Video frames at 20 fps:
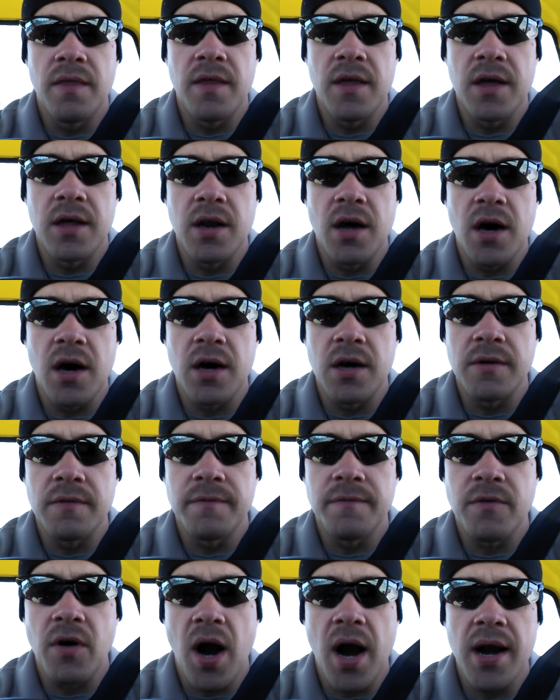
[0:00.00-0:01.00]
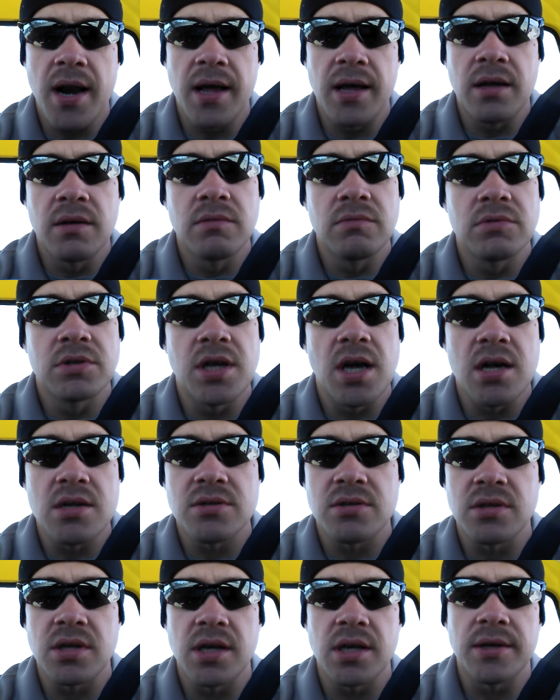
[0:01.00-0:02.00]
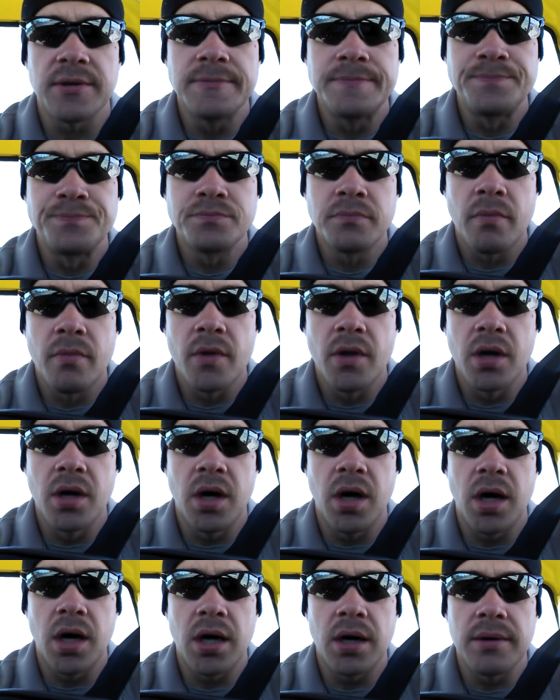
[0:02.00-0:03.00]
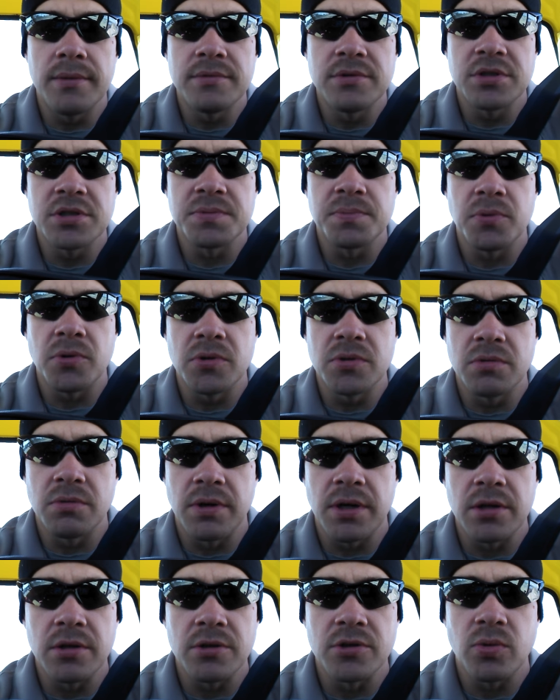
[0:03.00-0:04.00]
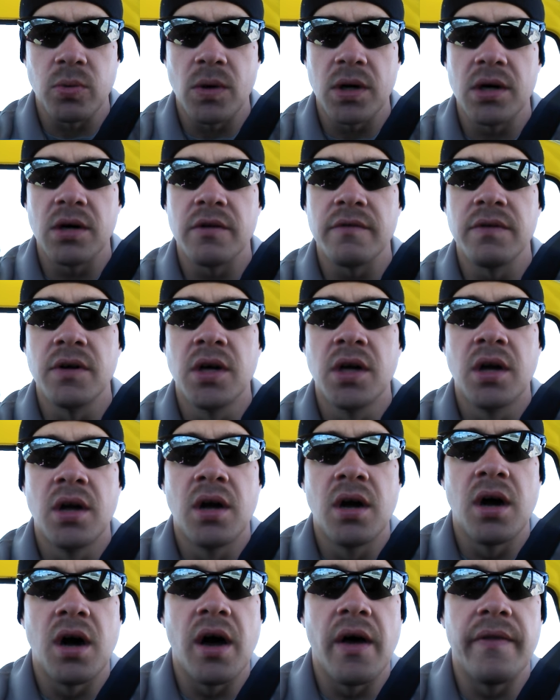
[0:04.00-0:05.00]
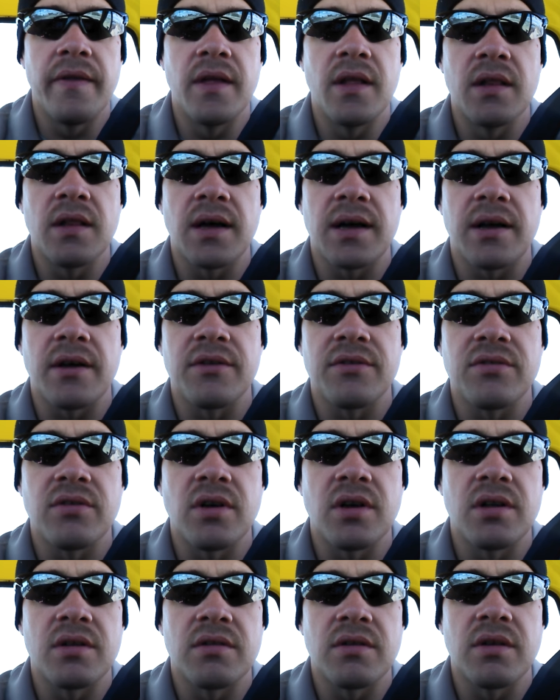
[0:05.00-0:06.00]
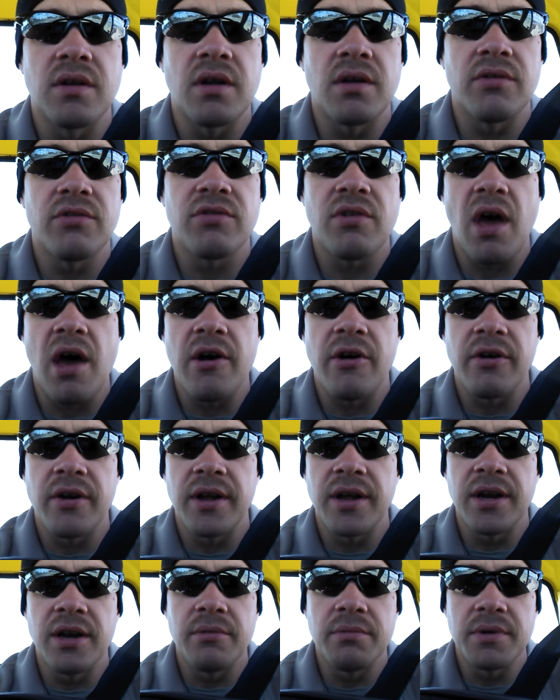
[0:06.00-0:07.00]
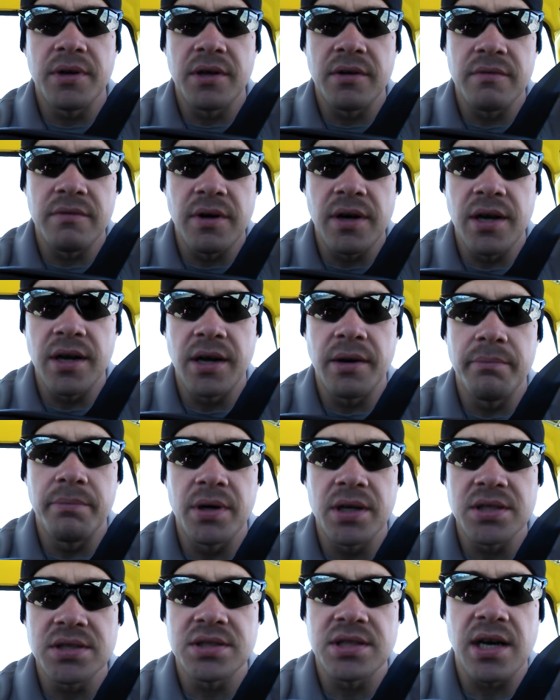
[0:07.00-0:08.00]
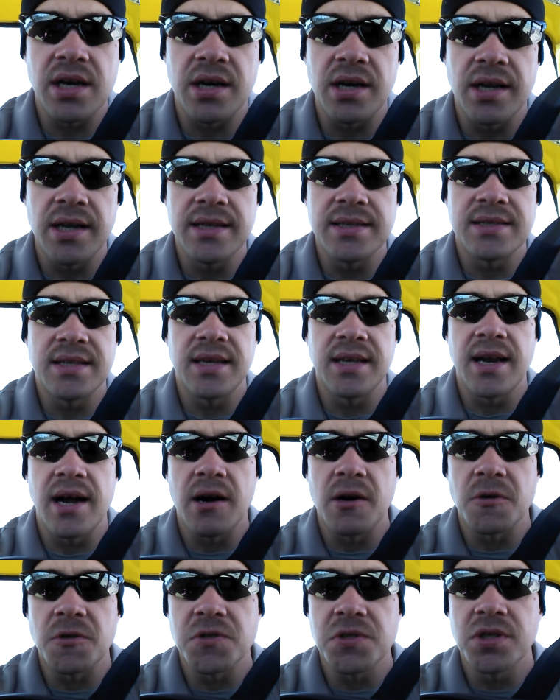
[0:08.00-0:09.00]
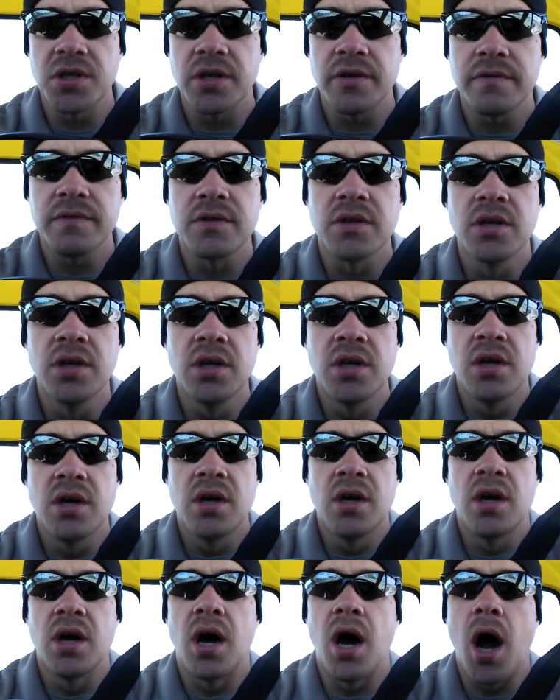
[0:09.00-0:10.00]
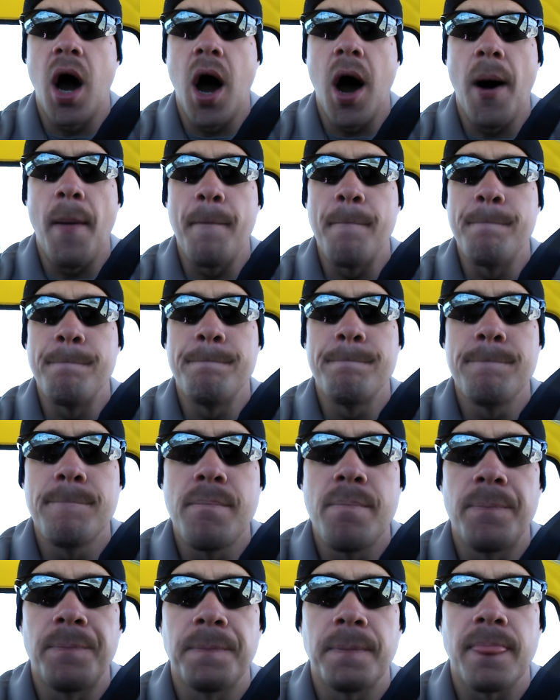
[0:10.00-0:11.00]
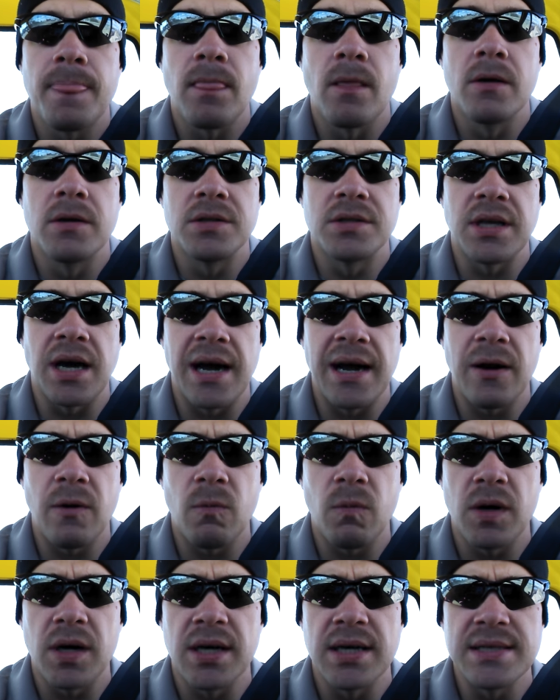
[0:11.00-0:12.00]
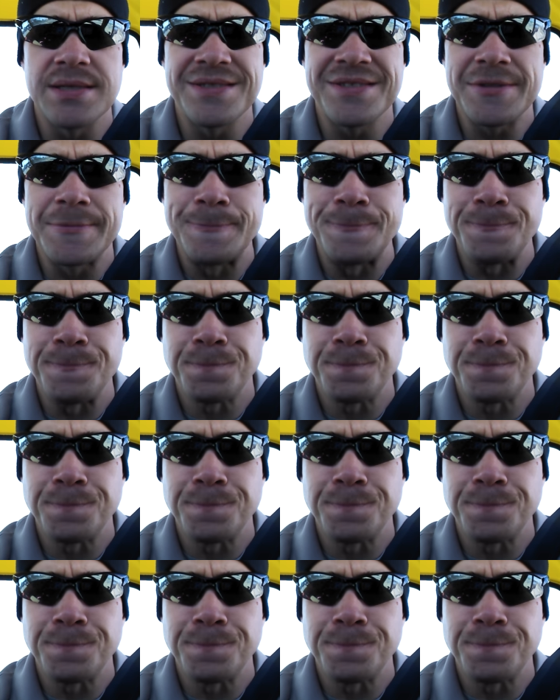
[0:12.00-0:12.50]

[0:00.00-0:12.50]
then uh, on Friday, yesterday, uh, just pulled a regular 12. And then, like I said, today's Saturday, and I'm getting ready to bust out an 18 hour shift. Um, diet wise,